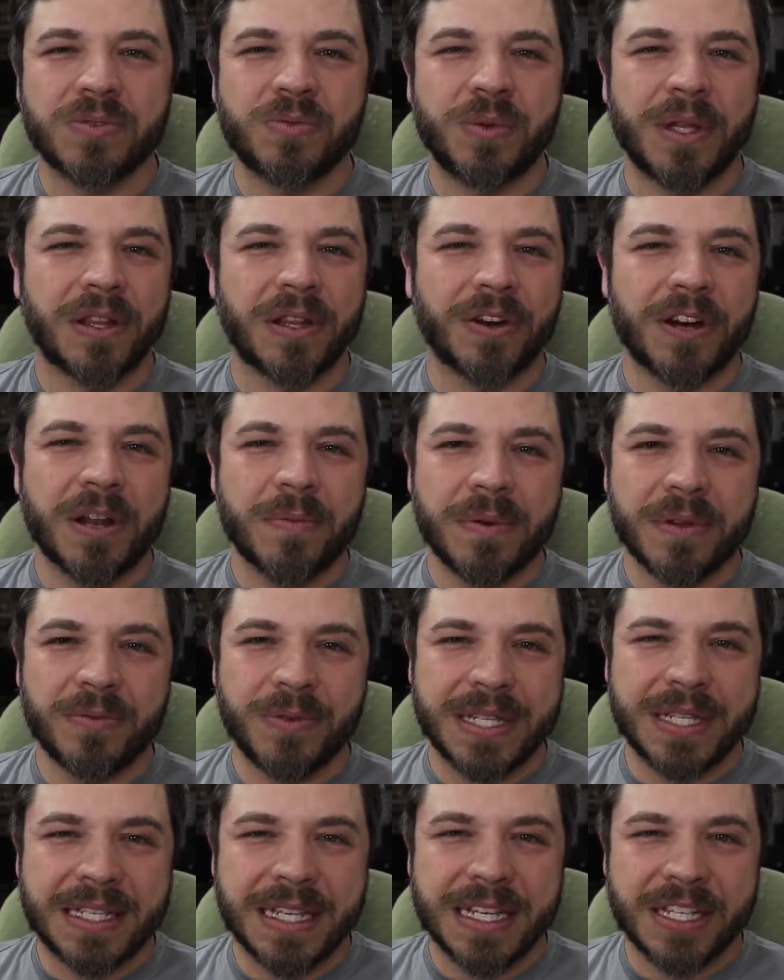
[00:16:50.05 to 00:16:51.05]
We
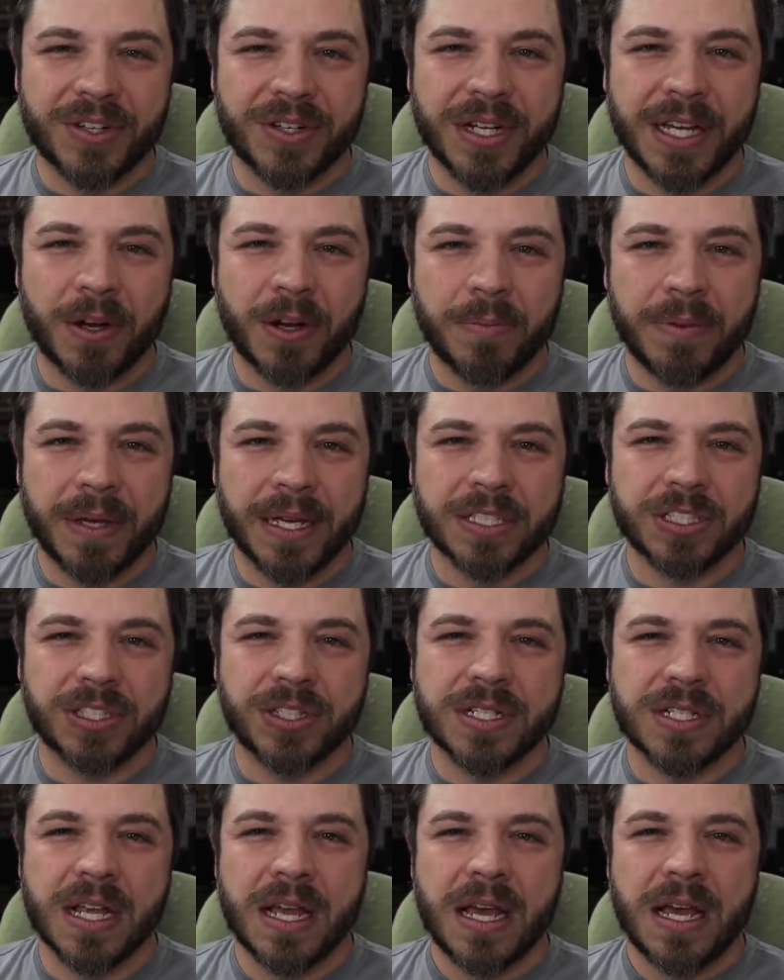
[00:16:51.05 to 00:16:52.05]
see tornado
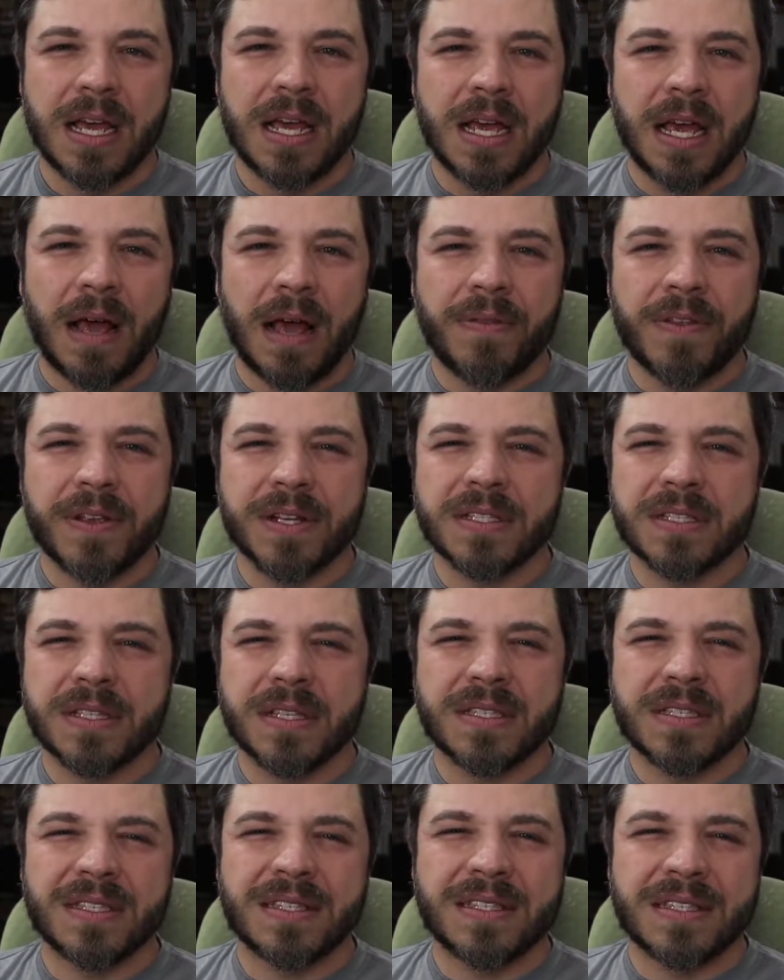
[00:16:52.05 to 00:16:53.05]
pictures, and just the
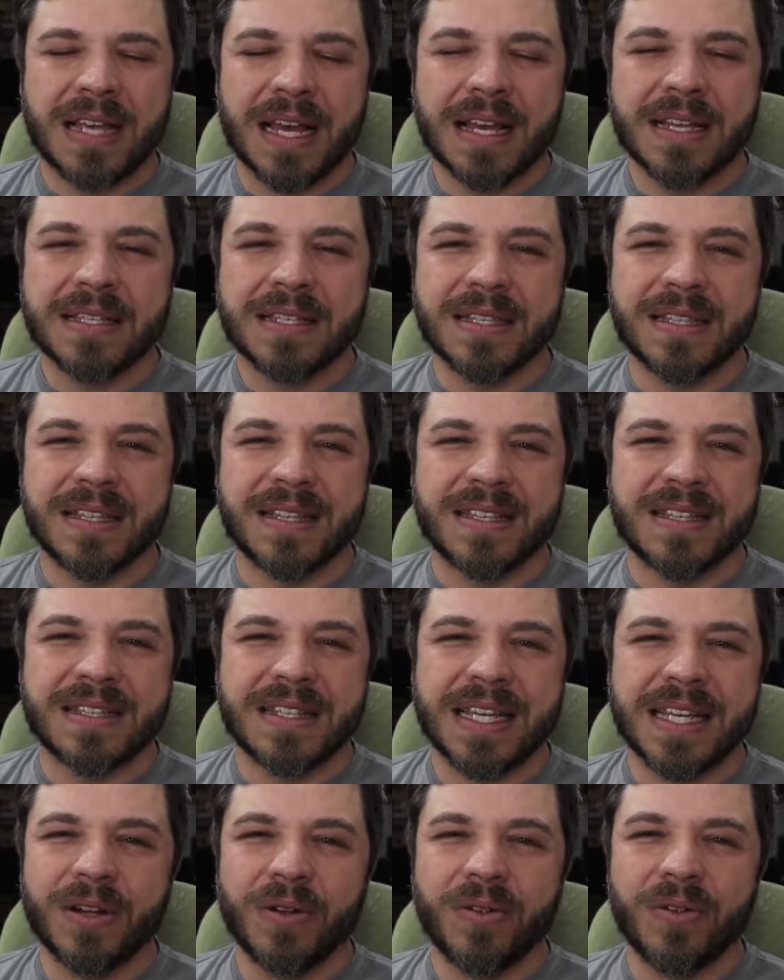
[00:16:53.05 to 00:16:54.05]
zest and the
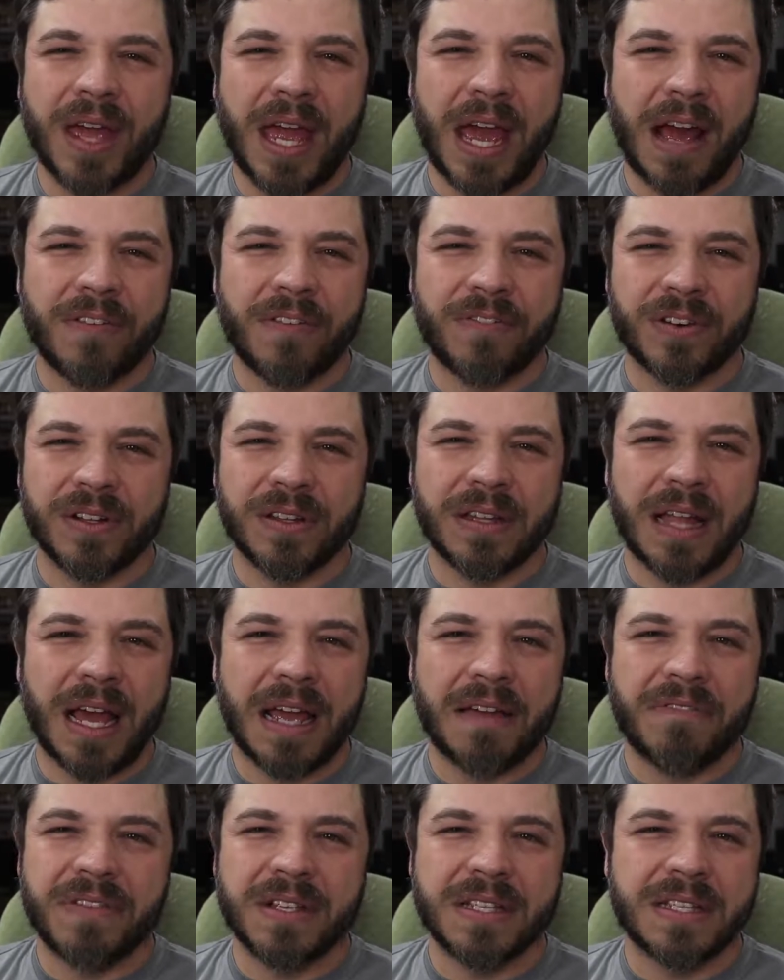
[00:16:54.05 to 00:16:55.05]
zeal they have for
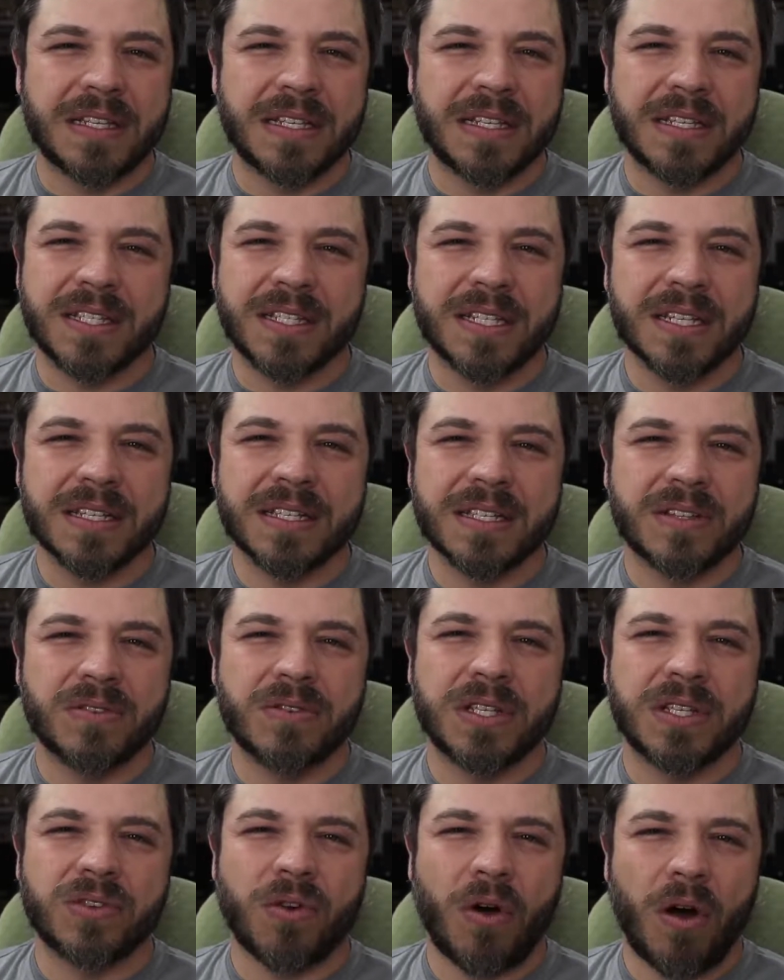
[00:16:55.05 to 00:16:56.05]
life
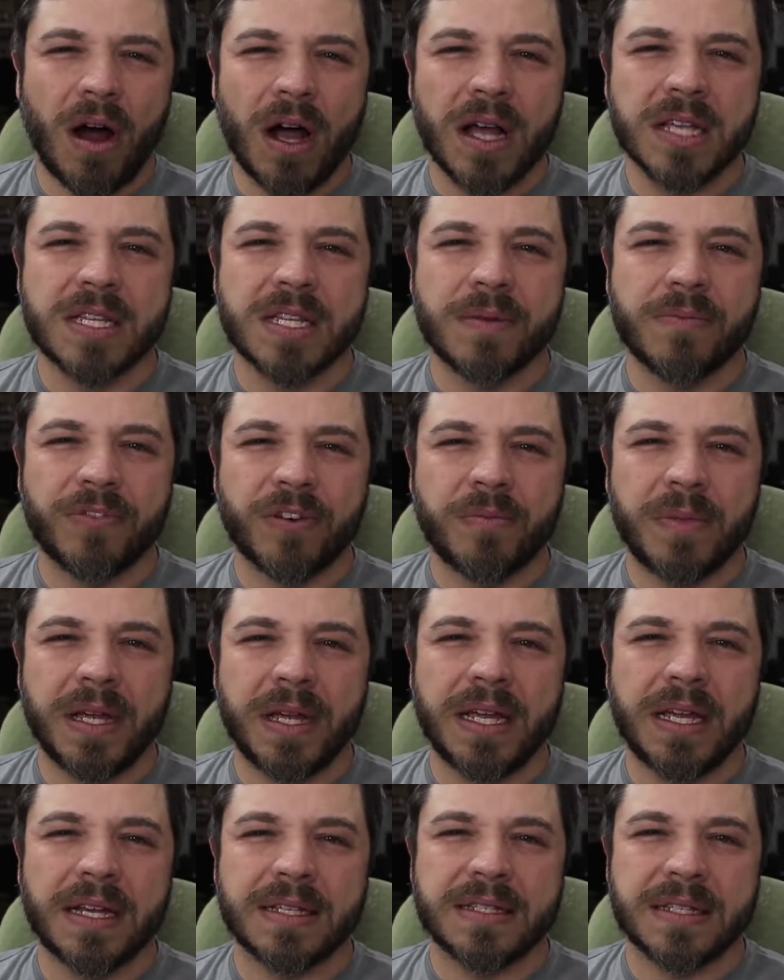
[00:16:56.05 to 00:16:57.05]
is awesome for
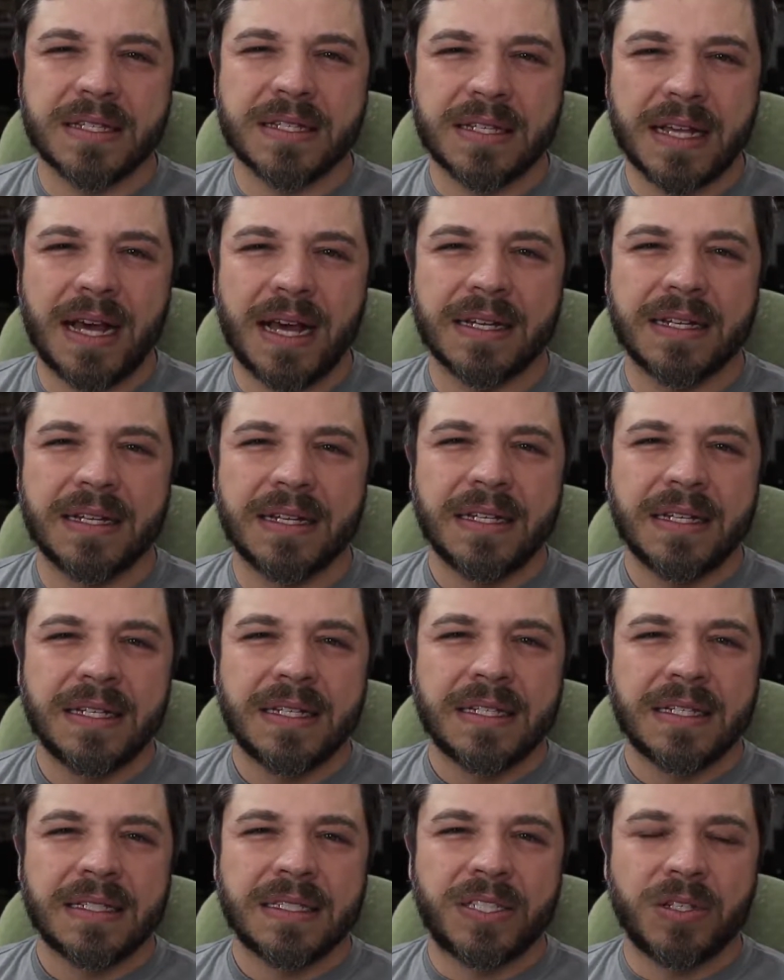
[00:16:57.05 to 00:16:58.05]
me as a dad
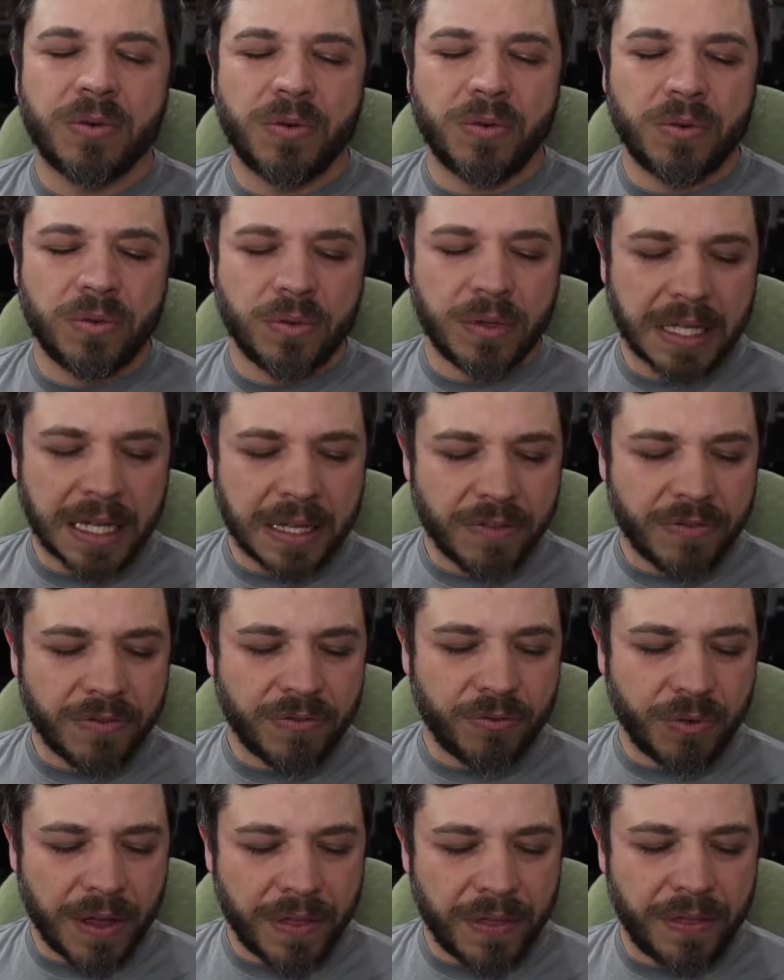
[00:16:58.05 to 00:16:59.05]
to live
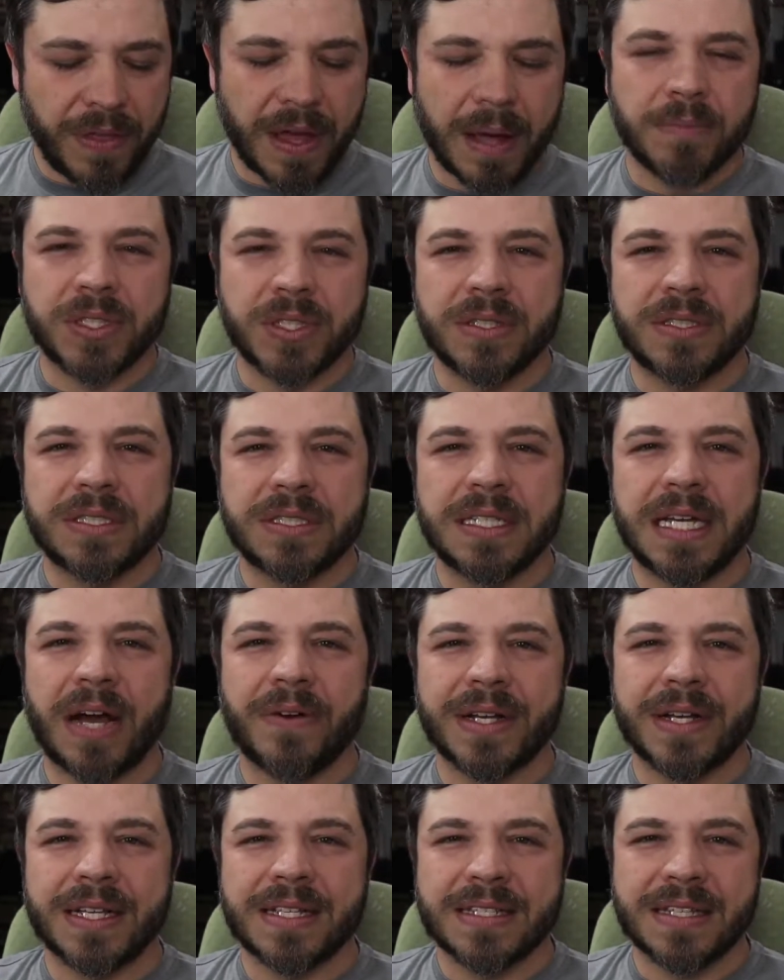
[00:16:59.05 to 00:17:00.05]
with them, to see how
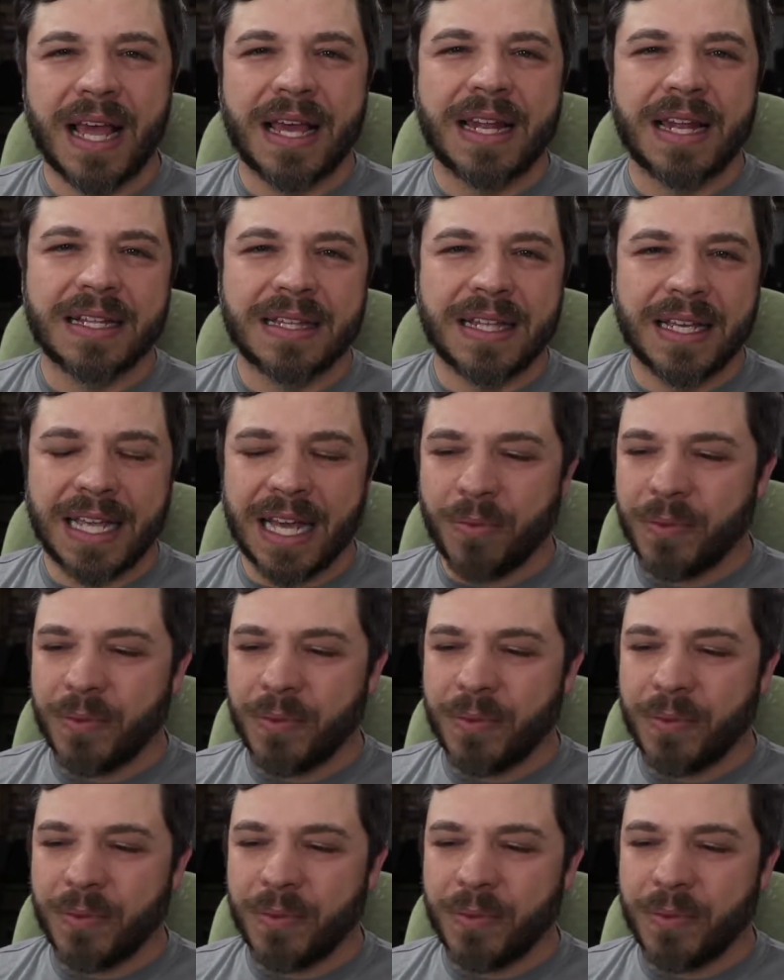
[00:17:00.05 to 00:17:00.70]
excited they get.